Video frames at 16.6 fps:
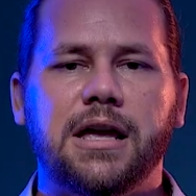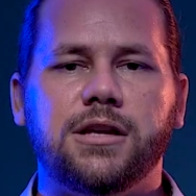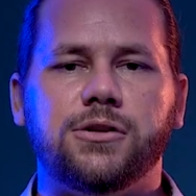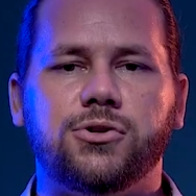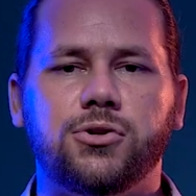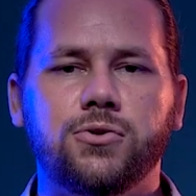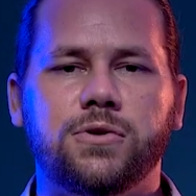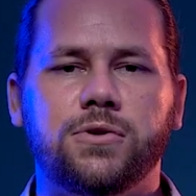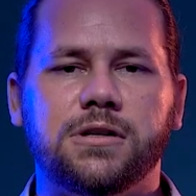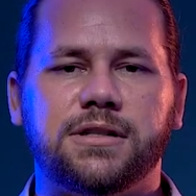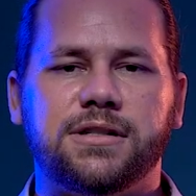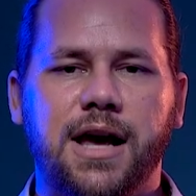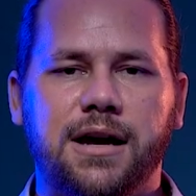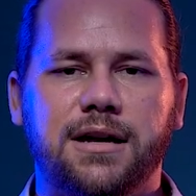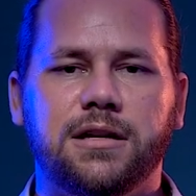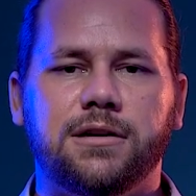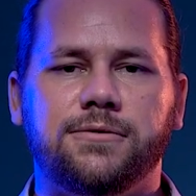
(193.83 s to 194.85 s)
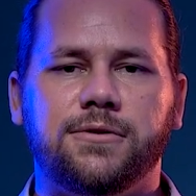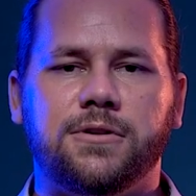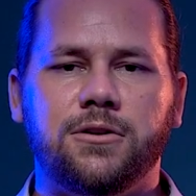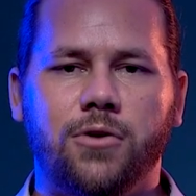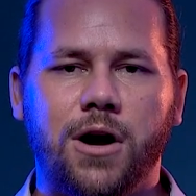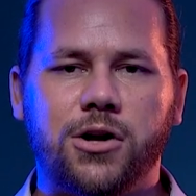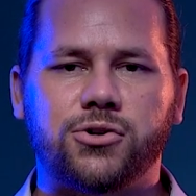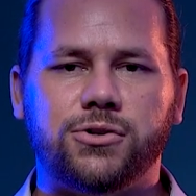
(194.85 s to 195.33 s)
in 2 consecutive
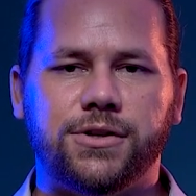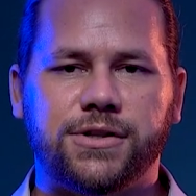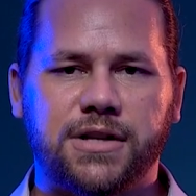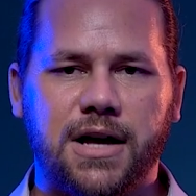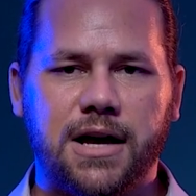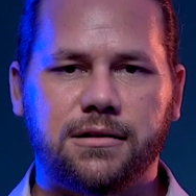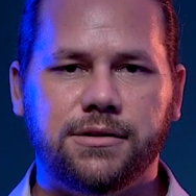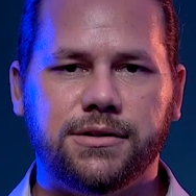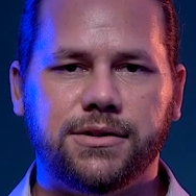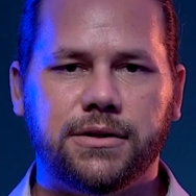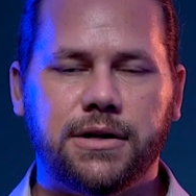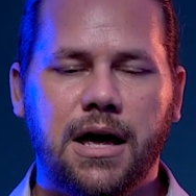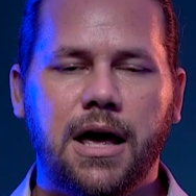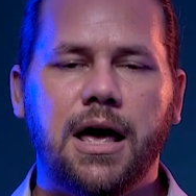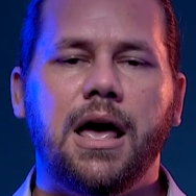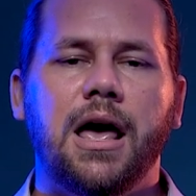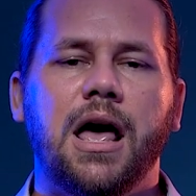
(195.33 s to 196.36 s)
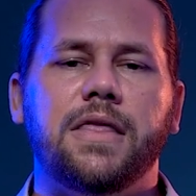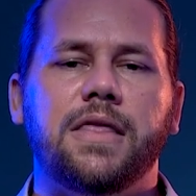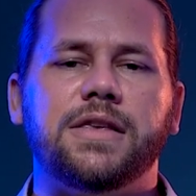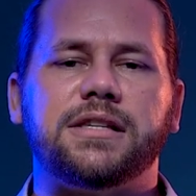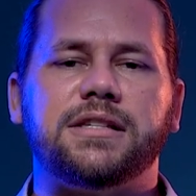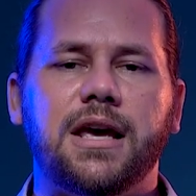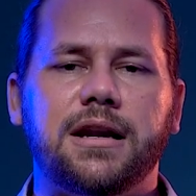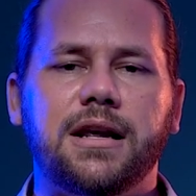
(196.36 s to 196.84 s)
congressional cycles, the
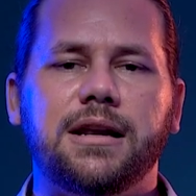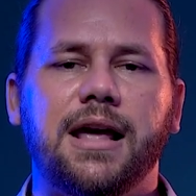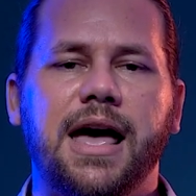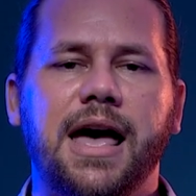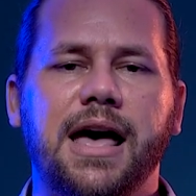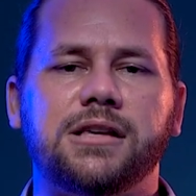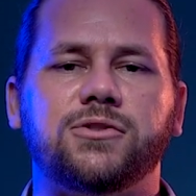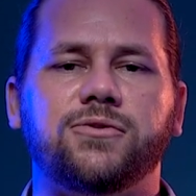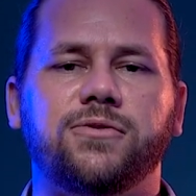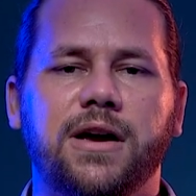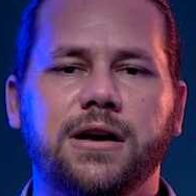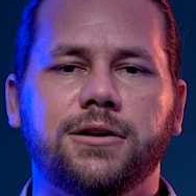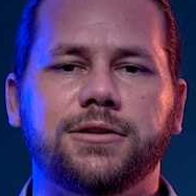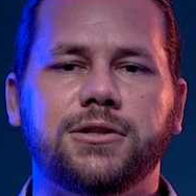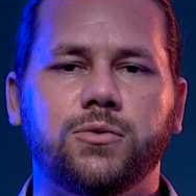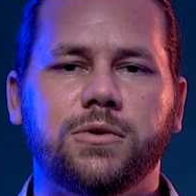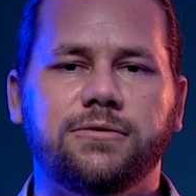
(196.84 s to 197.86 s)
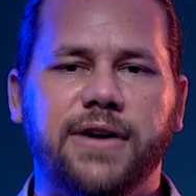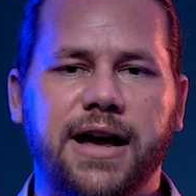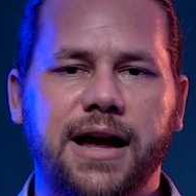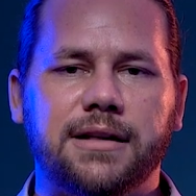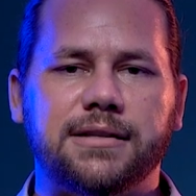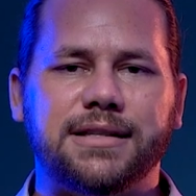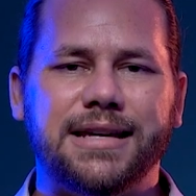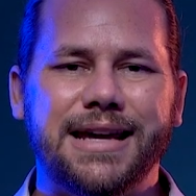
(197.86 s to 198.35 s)
Senate has failed to
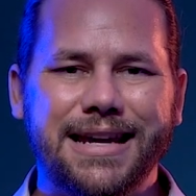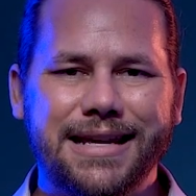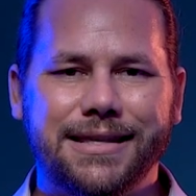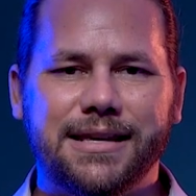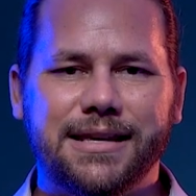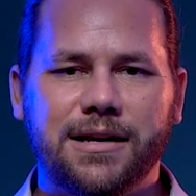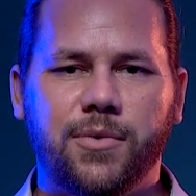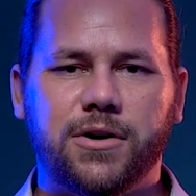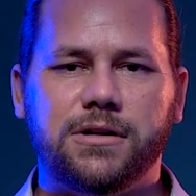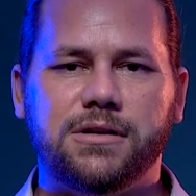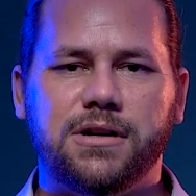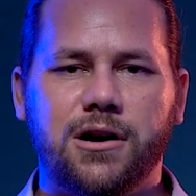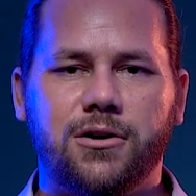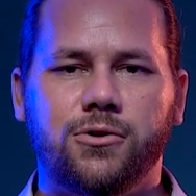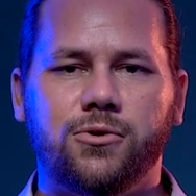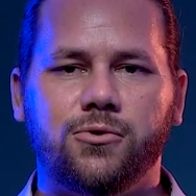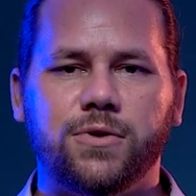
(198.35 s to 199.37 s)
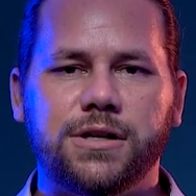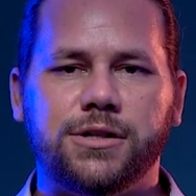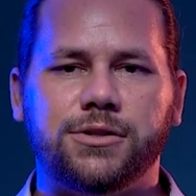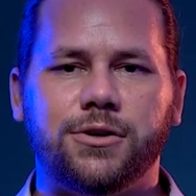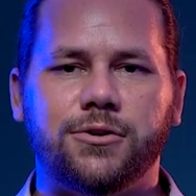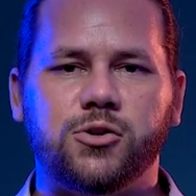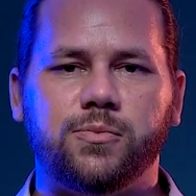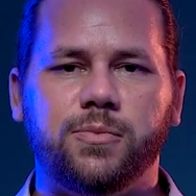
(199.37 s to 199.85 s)
advance anything but a narrow
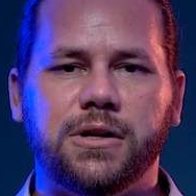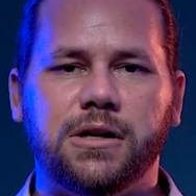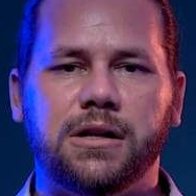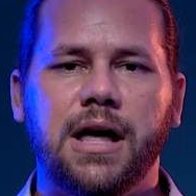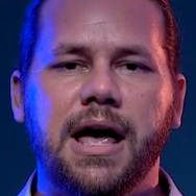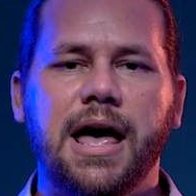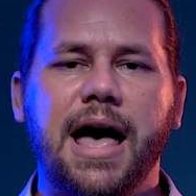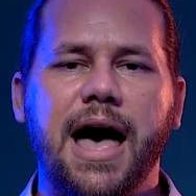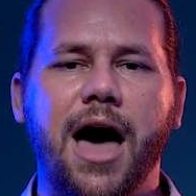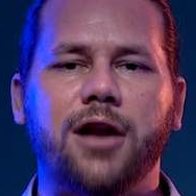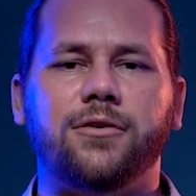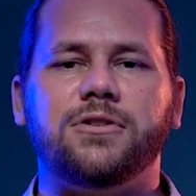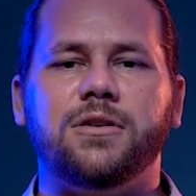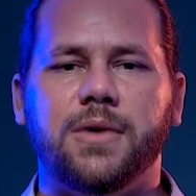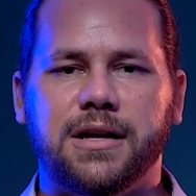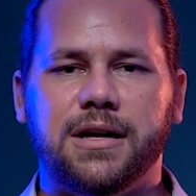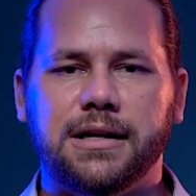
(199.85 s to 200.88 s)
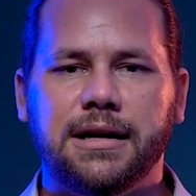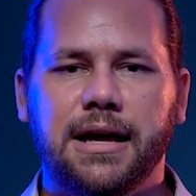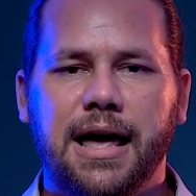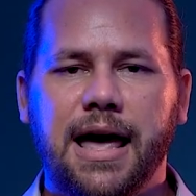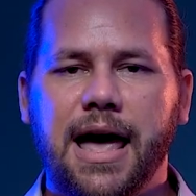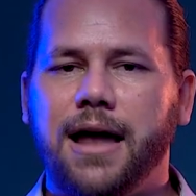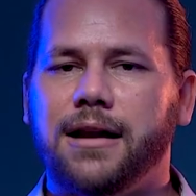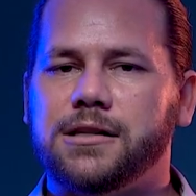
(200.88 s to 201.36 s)
research bill out of committee
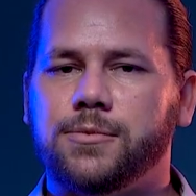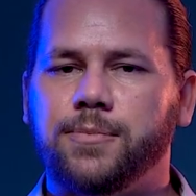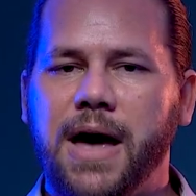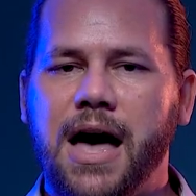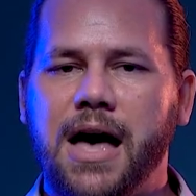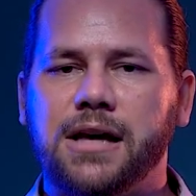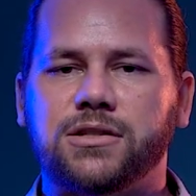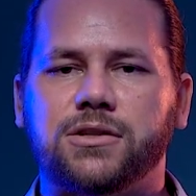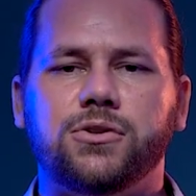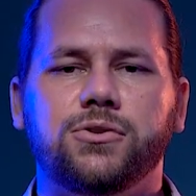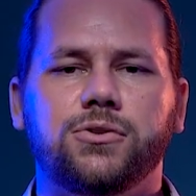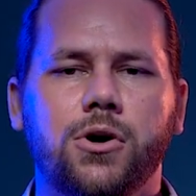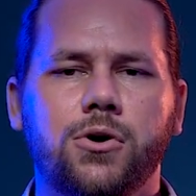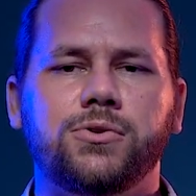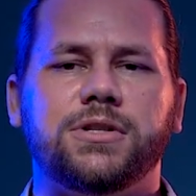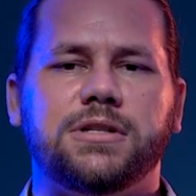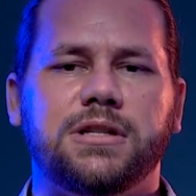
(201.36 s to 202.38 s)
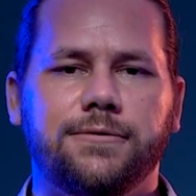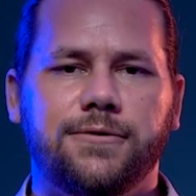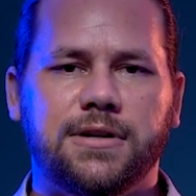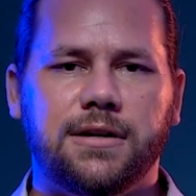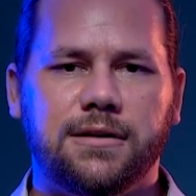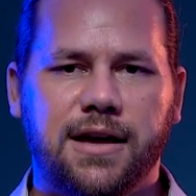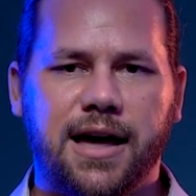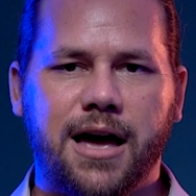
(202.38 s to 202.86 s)
and has passed no
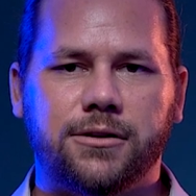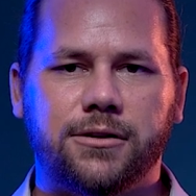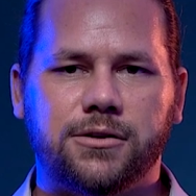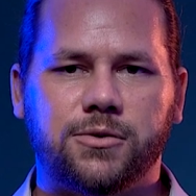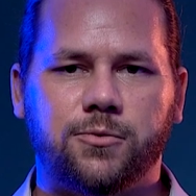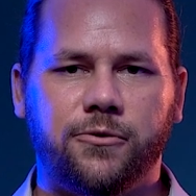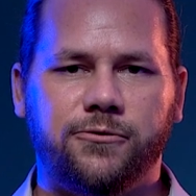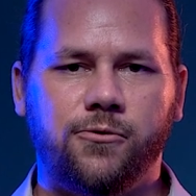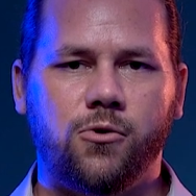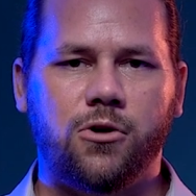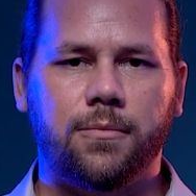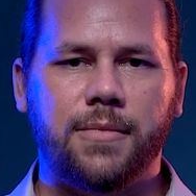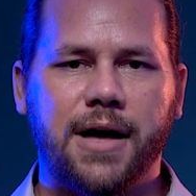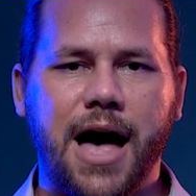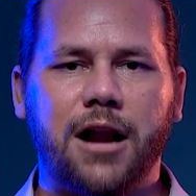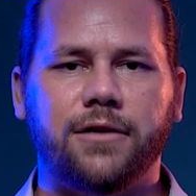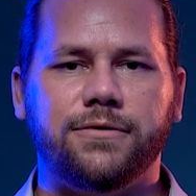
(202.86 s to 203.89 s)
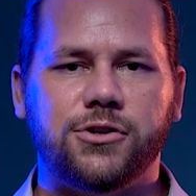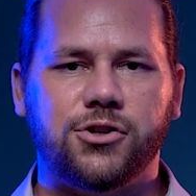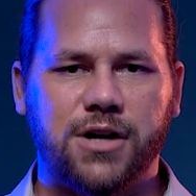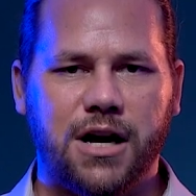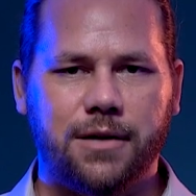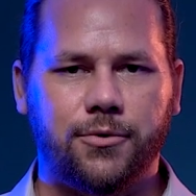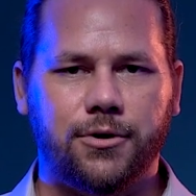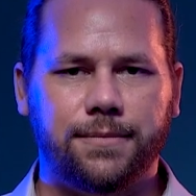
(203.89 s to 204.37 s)
significant cannabis reform out of the
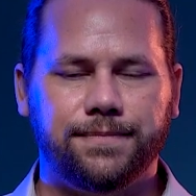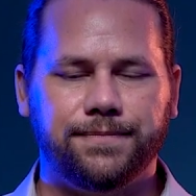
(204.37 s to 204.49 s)
chamber.